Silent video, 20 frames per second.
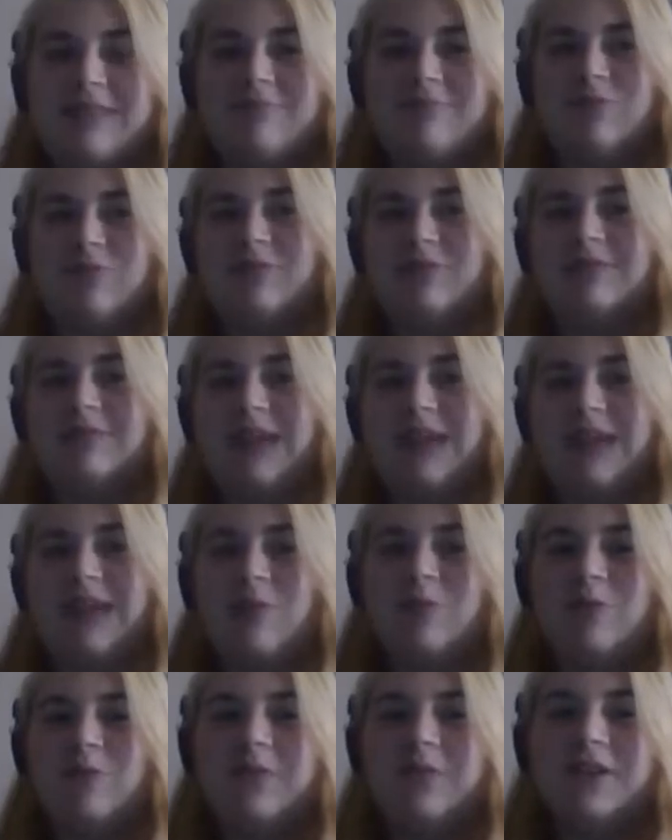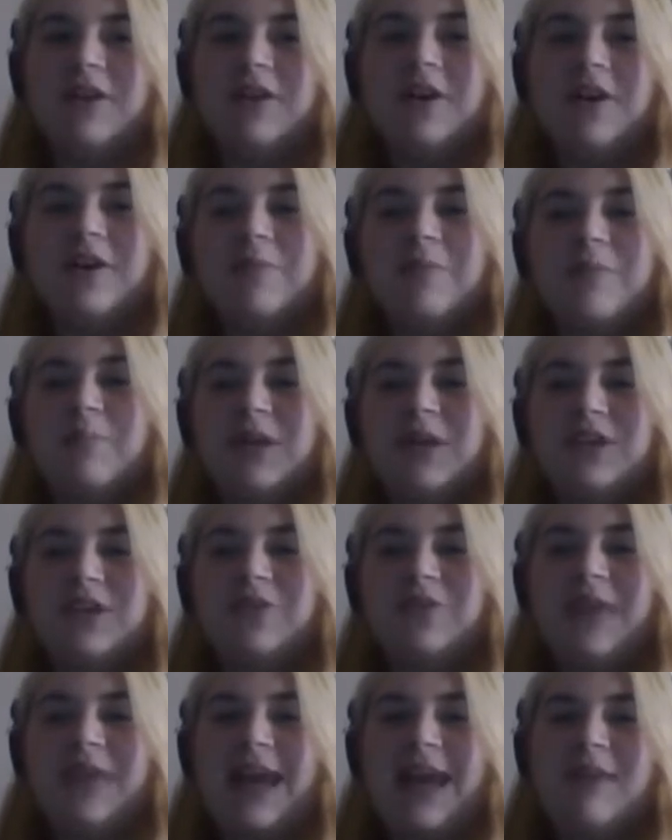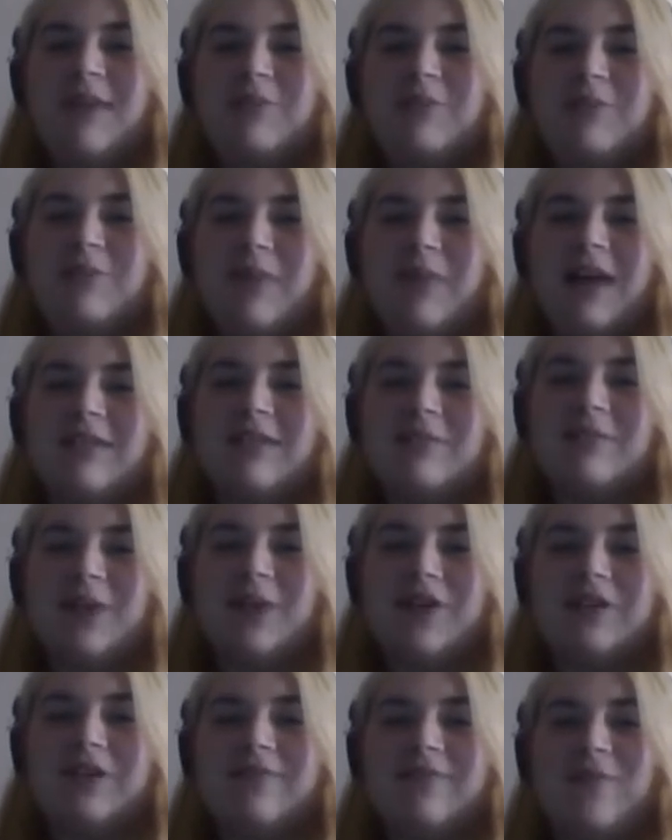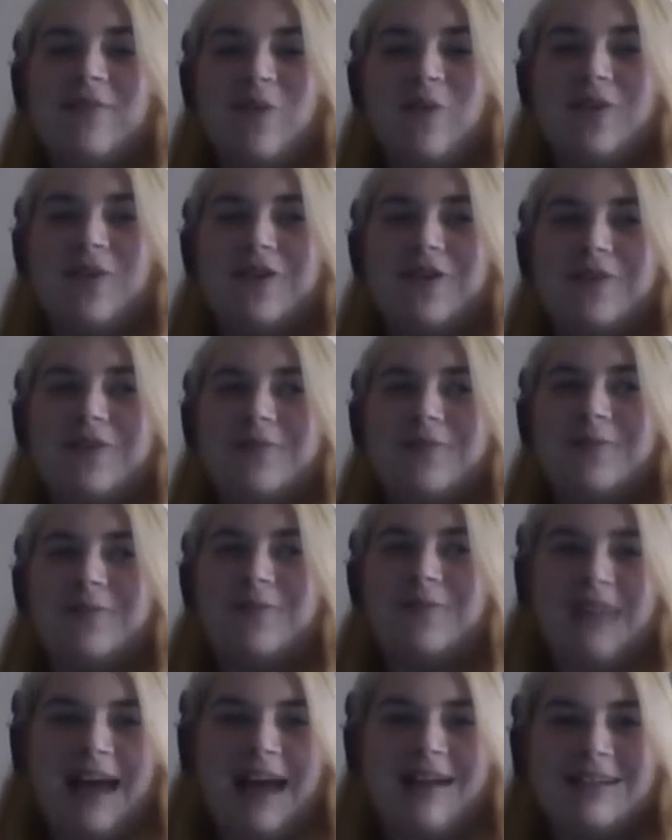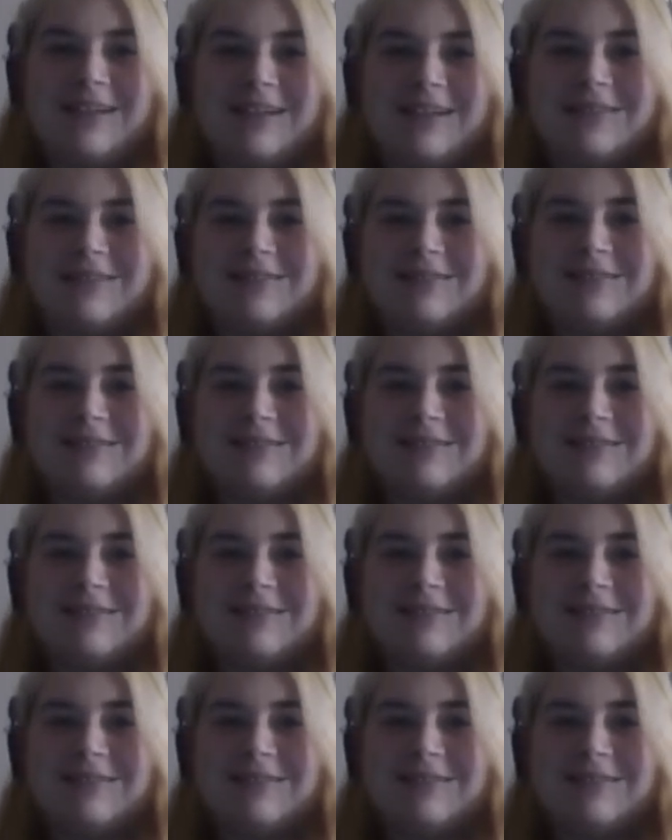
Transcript: well, Catwoman. But you can't blame Halle Berry for that.